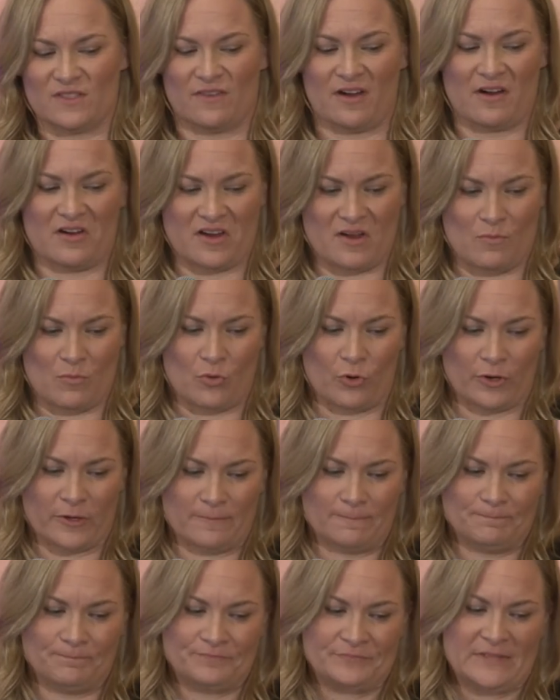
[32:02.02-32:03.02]
is very
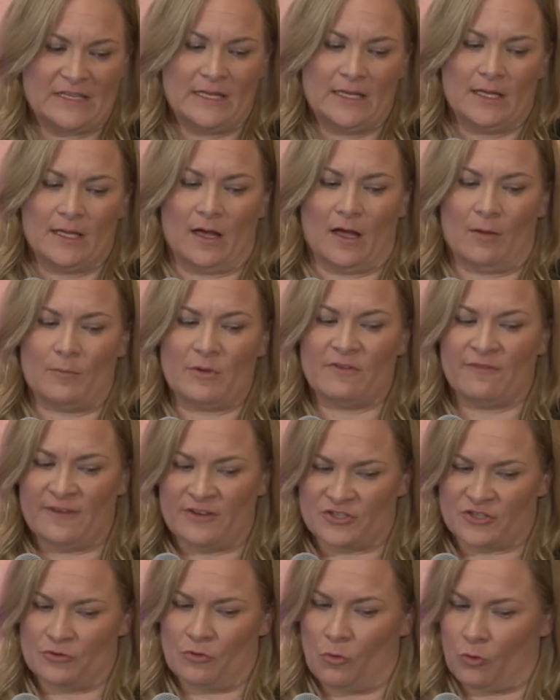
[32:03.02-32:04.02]
important. Um,
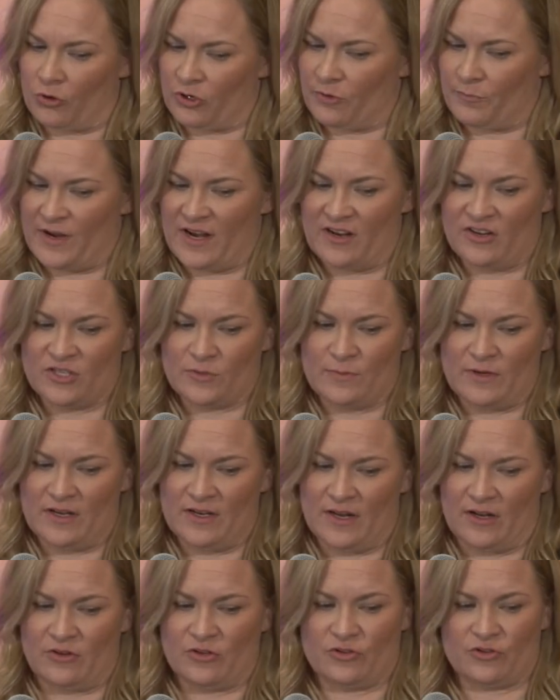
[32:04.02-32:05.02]
efficient order
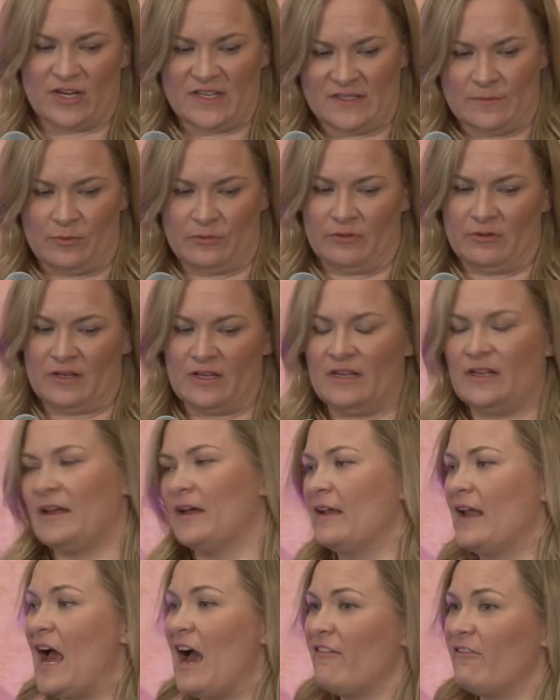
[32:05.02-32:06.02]
management and traceability
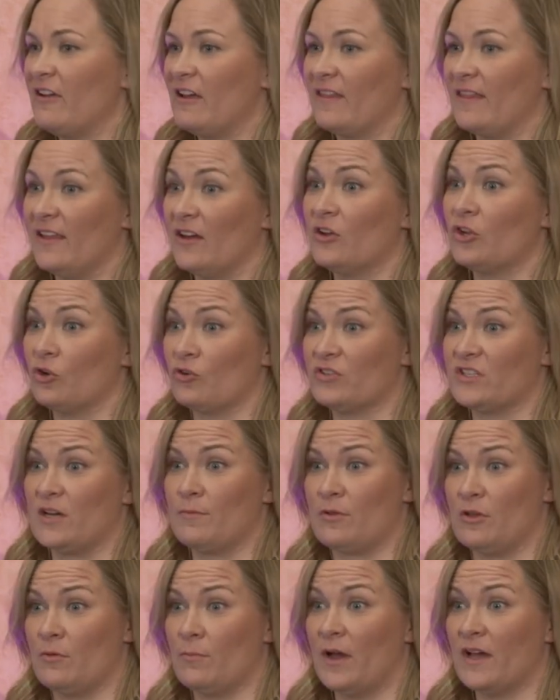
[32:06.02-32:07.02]
and having the, your
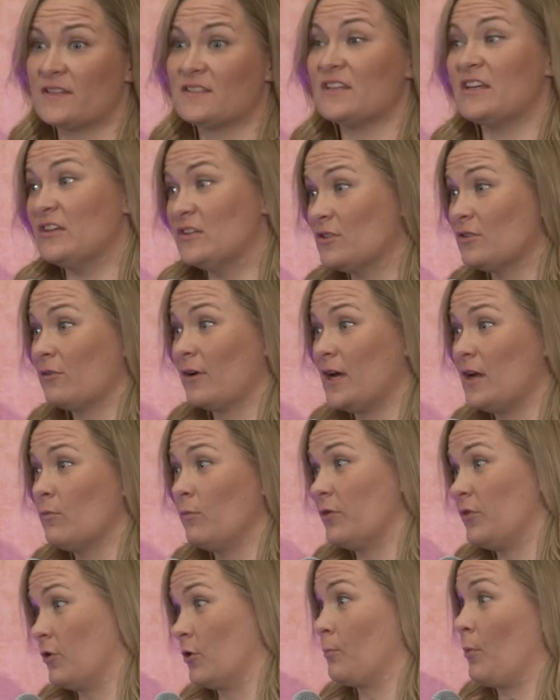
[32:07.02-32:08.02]
WMS integrate
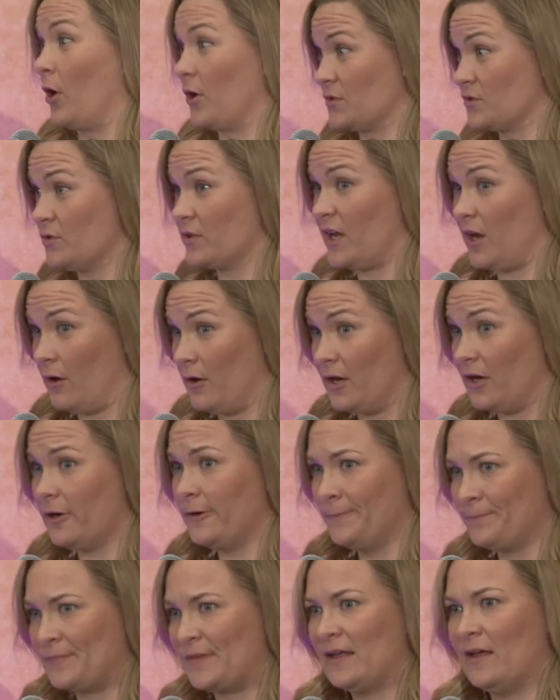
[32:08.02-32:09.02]
with your parcel carrier
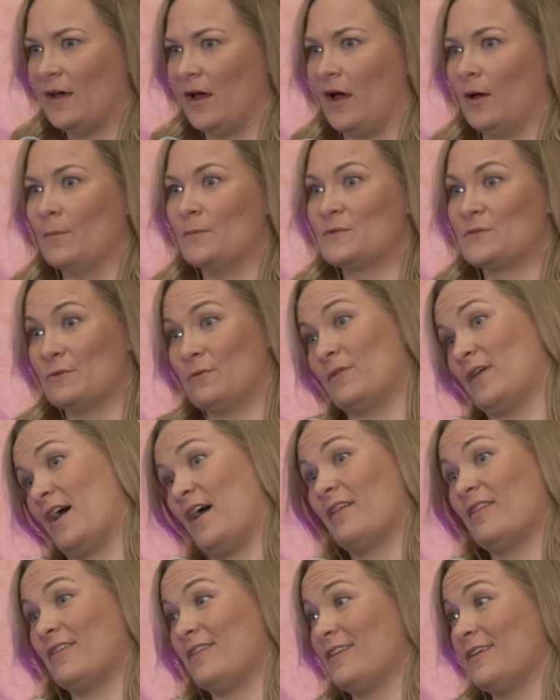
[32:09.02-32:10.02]
um, so
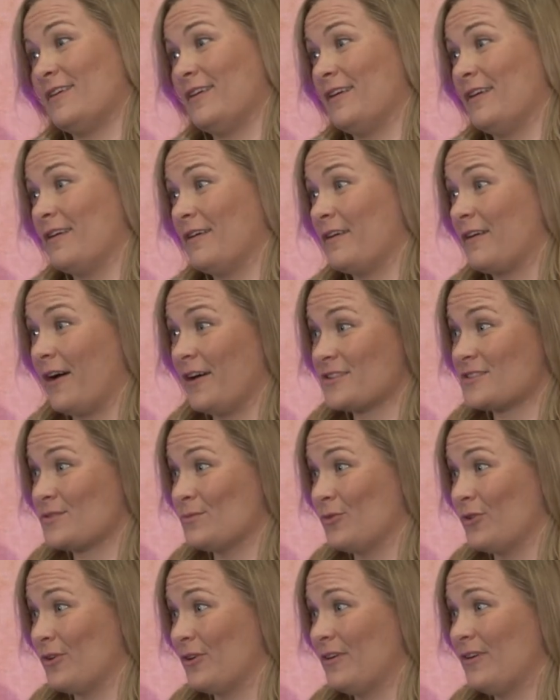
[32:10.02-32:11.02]
that the
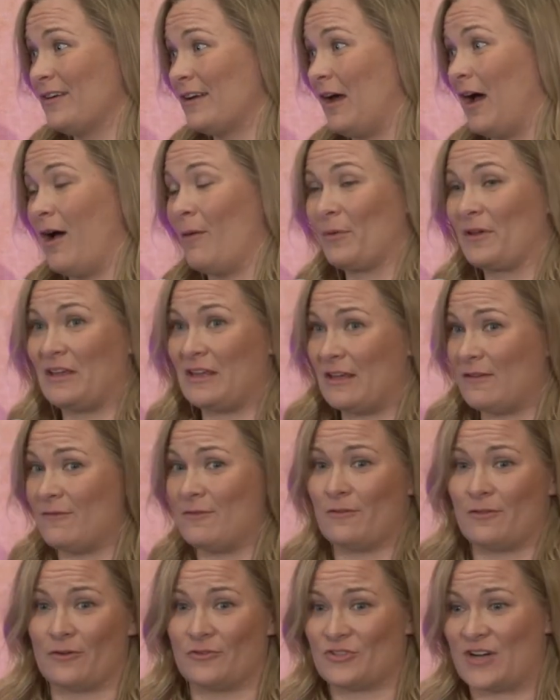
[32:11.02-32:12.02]
customer um, can give
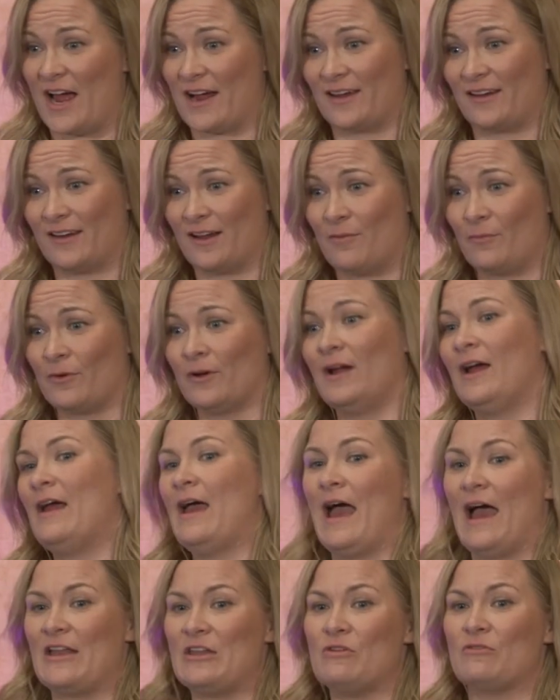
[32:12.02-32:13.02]
you their tracking number
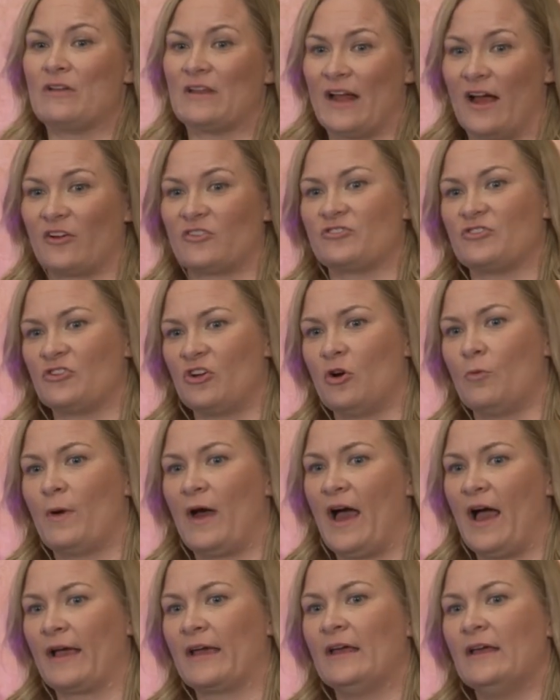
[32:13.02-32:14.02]
and you can actually go
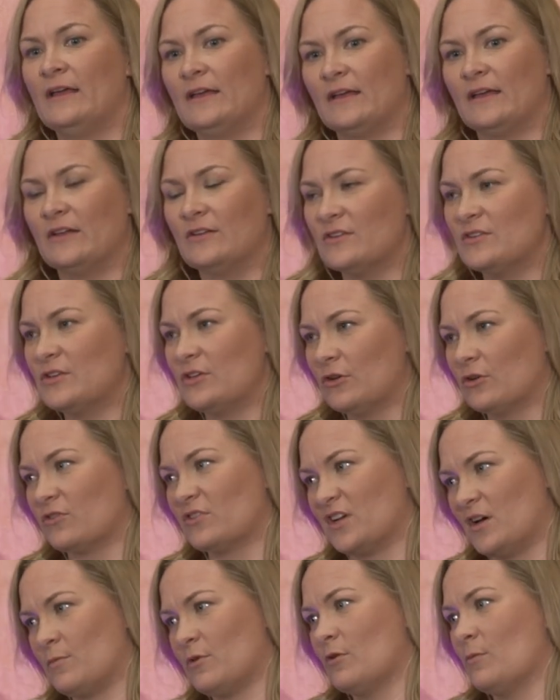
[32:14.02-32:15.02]
back into your
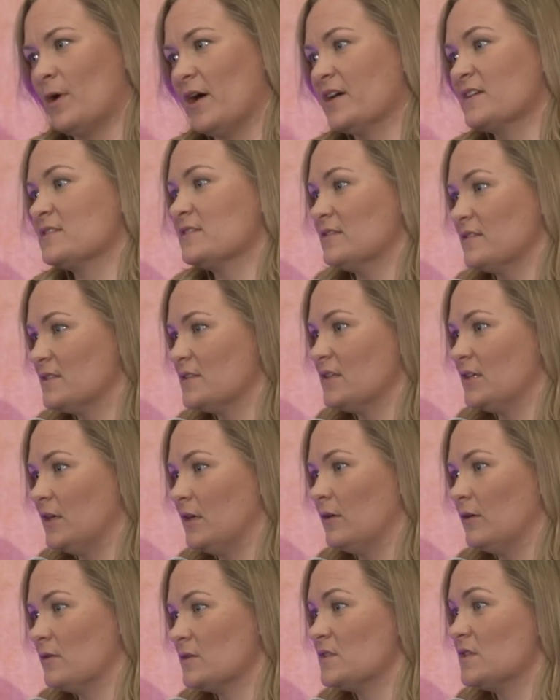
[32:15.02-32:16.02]
WMS and
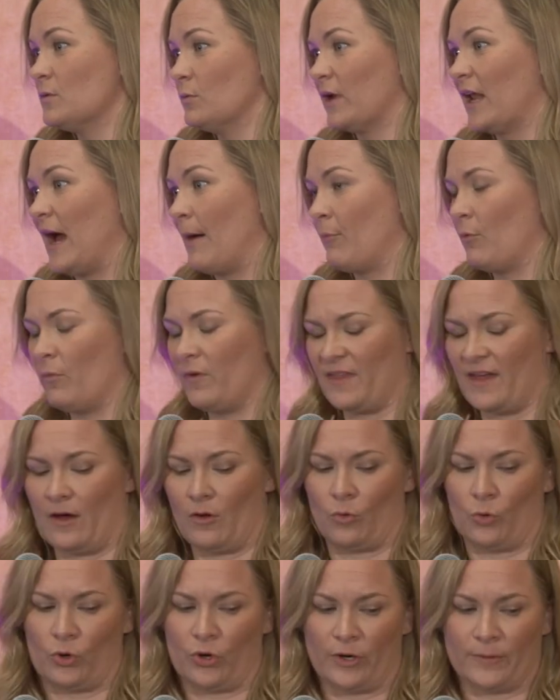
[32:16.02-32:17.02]
see, see what happened with
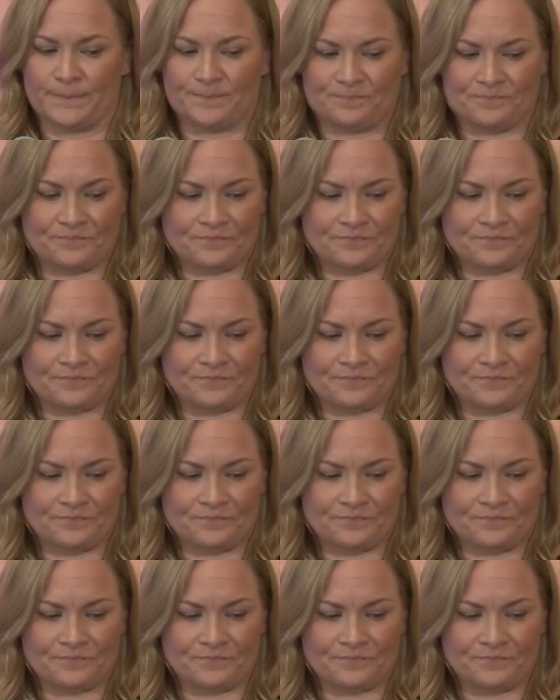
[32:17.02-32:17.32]
that order.